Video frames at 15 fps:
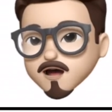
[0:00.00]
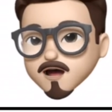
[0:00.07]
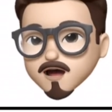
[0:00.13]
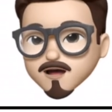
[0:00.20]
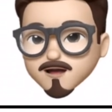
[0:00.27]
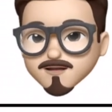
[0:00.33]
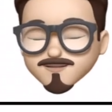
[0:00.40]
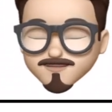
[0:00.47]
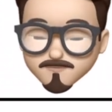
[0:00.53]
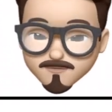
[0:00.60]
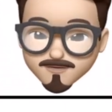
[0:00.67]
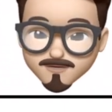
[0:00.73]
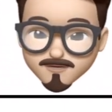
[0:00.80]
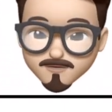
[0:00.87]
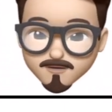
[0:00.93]
And this
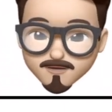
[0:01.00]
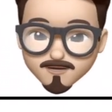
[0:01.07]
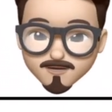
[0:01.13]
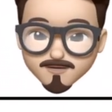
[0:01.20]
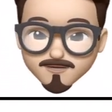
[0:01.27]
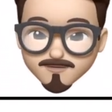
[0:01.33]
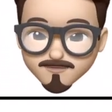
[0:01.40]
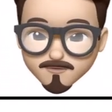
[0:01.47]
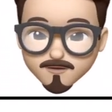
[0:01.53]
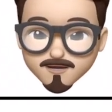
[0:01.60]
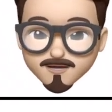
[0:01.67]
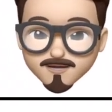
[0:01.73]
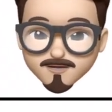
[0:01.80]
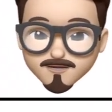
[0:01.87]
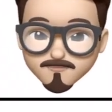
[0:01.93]
particular
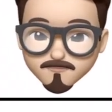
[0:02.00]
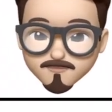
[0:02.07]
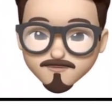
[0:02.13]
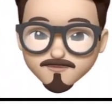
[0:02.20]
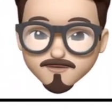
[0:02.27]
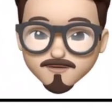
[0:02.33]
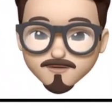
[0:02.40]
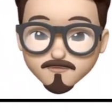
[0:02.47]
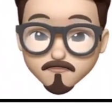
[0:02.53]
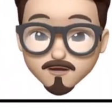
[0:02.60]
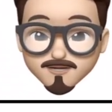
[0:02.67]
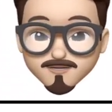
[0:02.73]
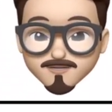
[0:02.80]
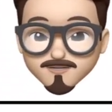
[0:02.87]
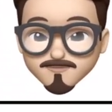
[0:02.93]
drawing was a
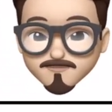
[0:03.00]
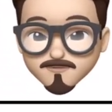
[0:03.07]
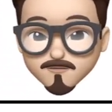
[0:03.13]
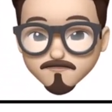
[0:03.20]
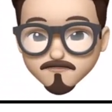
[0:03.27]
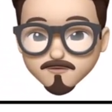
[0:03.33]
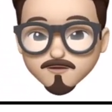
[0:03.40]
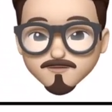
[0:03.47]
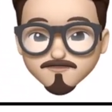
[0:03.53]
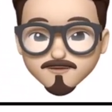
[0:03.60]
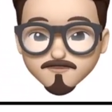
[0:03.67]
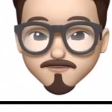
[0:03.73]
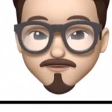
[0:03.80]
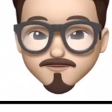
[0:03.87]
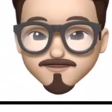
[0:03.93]
request from one of
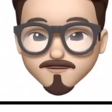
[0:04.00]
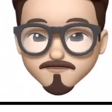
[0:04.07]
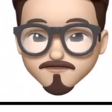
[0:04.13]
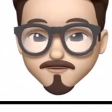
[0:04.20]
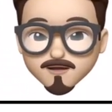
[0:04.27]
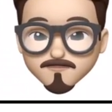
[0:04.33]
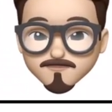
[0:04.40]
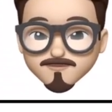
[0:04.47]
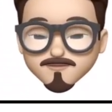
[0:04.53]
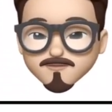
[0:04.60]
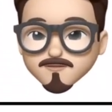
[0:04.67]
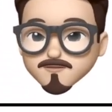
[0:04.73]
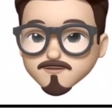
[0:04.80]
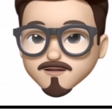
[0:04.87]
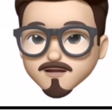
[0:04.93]
our subscribers,
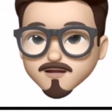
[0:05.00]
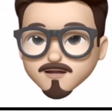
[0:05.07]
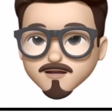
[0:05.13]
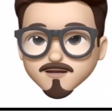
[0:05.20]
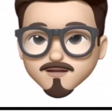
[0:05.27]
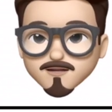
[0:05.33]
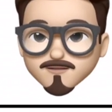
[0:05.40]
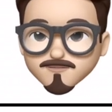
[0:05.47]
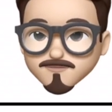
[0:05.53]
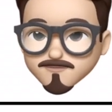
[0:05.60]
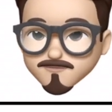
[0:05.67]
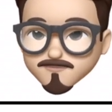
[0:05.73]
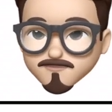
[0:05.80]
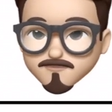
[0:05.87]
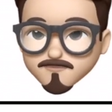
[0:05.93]

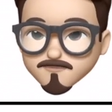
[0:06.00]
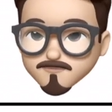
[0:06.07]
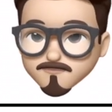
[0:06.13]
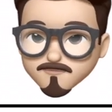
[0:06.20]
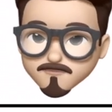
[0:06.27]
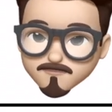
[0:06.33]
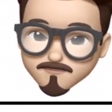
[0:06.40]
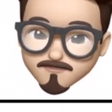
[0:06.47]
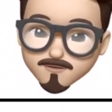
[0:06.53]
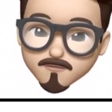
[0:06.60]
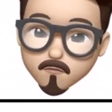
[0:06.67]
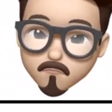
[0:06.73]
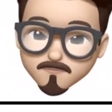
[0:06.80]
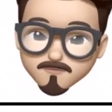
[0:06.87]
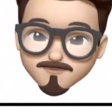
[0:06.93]
so we
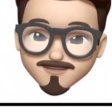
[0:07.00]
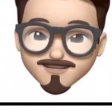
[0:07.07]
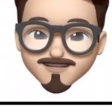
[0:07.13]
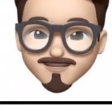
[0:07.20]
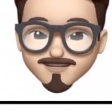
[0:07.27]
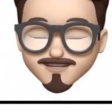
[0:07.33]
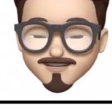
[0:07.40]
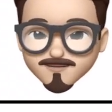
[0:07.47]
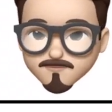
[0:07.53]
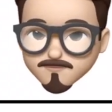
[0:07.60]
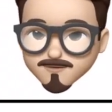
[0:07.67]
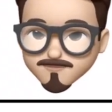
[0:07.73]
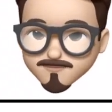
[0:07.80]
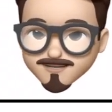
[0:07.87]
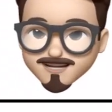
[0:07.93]
hope we
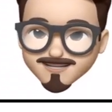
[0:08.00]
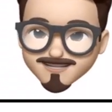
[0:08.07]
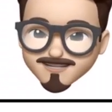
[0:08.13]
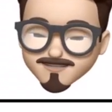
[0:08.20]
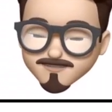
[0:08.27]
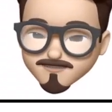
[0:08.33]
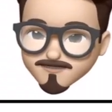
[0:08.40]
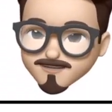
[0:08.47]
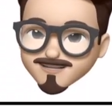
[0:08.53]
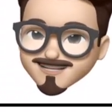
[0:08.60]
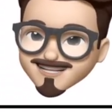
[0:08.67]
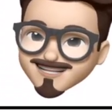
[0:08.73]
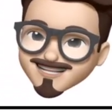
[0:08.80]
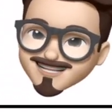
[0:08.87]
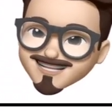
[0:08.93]
do justice
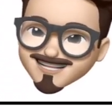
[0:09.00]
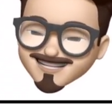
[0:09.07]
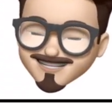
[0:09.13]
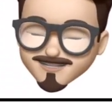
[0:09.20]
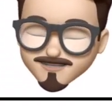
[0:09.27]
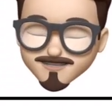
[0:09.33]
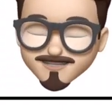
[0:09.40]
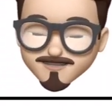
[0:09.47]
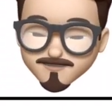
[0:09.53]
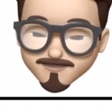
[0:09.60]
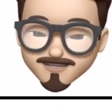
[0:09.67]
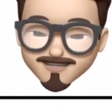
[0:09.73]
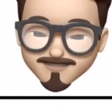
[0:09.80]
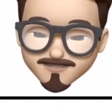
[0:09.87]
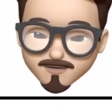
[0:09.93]
to
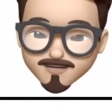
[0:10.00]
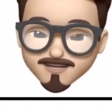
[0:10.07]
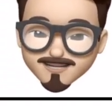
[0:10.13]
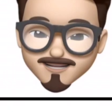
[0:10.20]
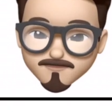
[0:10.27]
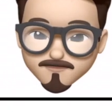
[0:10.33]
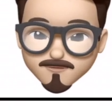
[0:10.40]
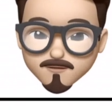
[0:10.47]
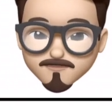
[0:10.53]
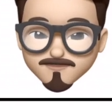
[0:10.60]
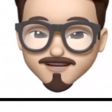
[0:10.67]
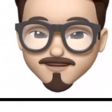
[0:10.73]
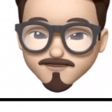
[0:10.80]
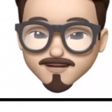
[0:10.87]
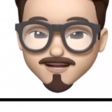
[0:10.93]
this drawing, and we hope
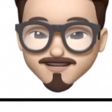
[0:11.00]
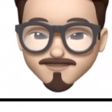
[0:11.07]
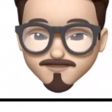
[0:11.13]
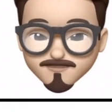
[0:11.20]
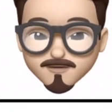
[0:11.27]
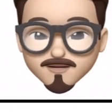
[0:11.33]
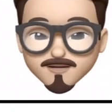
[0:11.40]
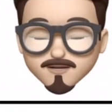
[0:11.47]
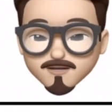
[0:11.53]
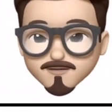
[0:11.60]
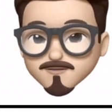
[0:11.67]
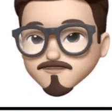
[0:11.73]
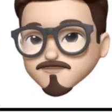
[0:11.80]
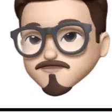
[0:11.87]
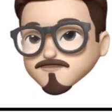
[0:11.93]
that you like this drawing a lot.
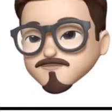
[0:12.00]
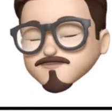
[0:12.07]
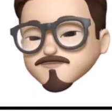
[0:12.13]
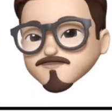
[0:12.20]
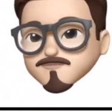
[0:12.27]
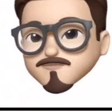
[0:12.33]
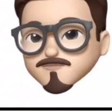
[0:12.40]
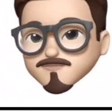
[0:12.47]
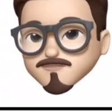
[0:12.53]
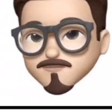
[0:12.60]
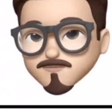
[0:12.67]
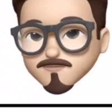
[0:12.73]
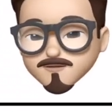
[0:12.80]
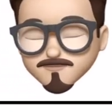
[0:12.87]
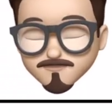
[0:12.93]

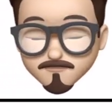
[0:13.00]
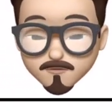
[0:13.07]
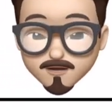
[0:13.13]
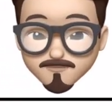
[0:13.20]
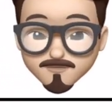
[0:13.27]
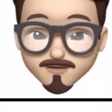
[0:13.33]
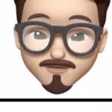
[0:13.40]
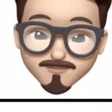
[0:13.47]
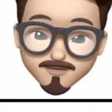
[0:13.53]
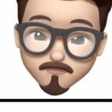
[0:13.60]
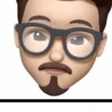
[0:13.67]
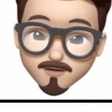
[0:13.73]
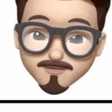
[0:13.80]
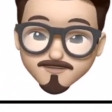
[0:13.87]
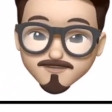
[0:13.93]
So if you have any
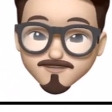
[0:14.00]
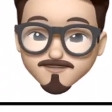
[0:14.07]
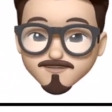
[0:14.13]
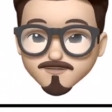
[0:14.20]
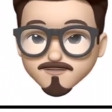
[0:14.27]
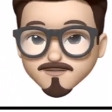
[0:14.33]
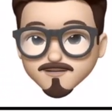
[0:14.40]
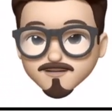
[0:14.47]
requests,